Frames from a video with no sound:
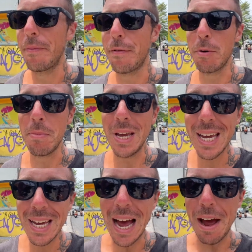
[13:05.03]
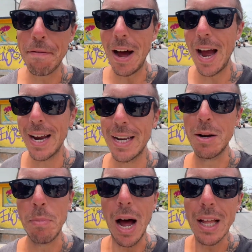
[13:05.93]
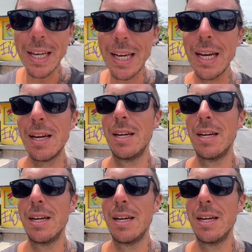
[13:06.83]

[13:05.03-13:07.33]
For me, I find in Bali,